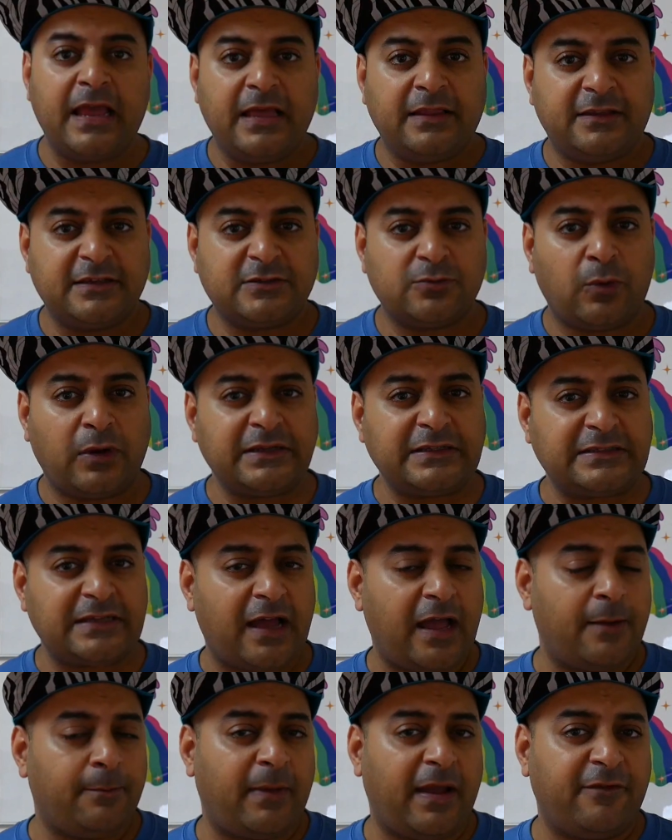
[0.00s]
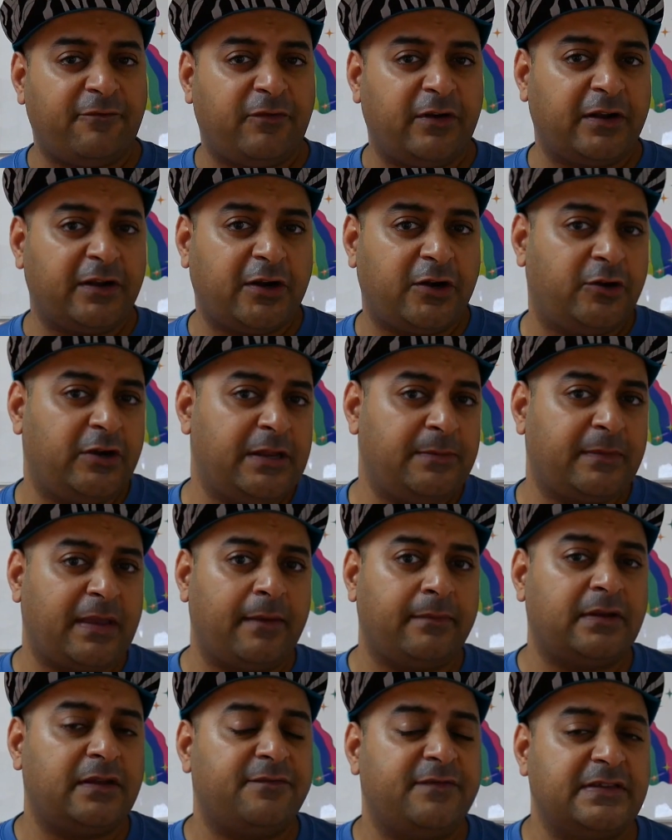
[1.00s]
This one time my friend Kareem
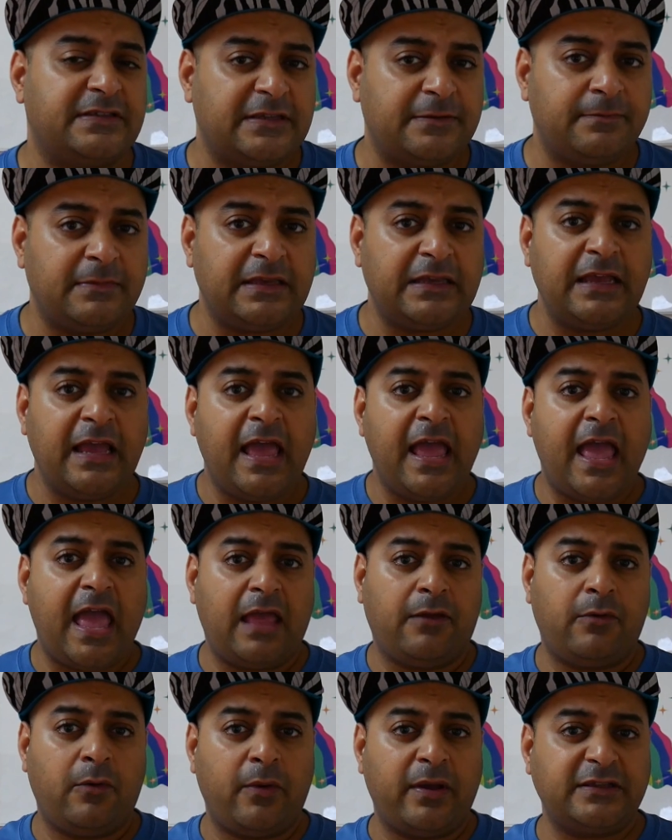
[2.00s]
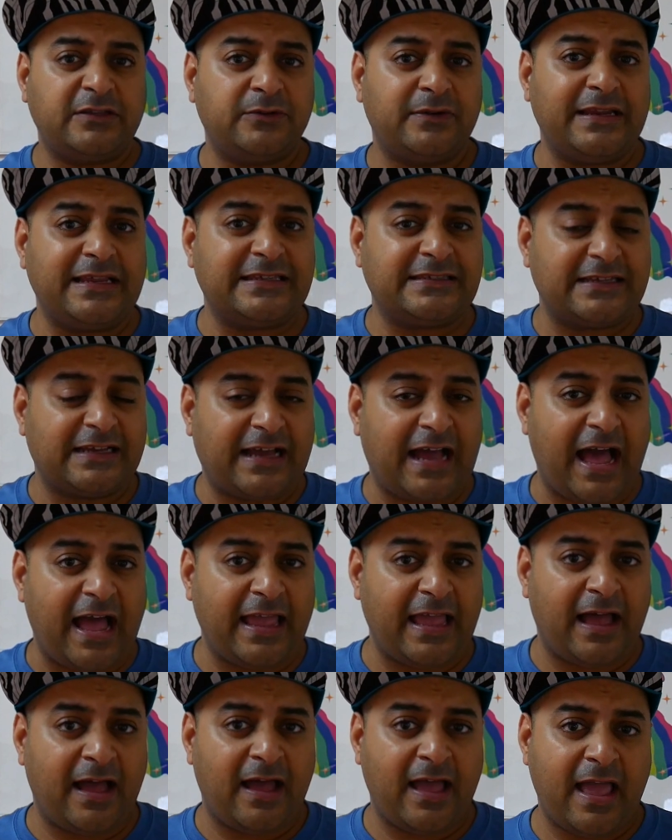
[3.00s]
came to visit me and we went to an
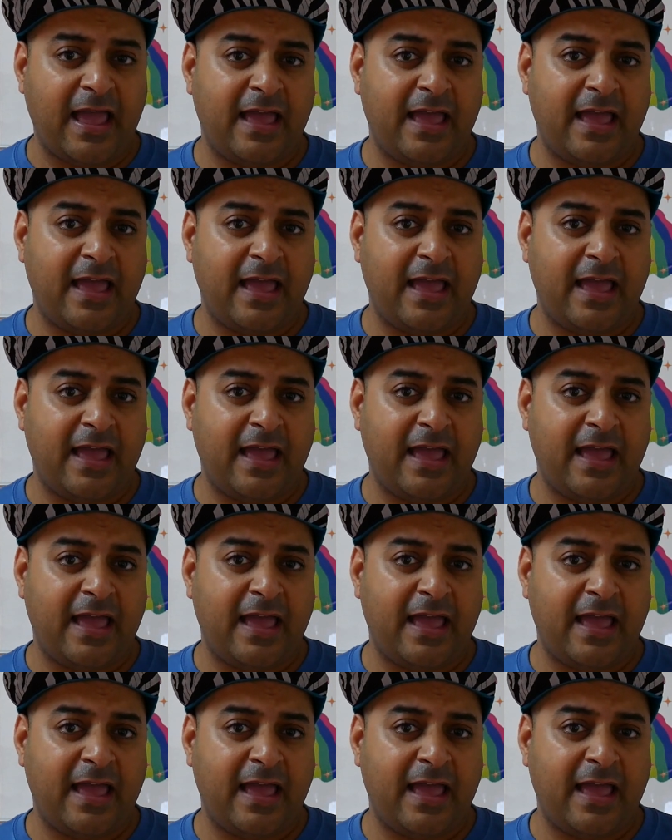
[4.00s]
izakaya,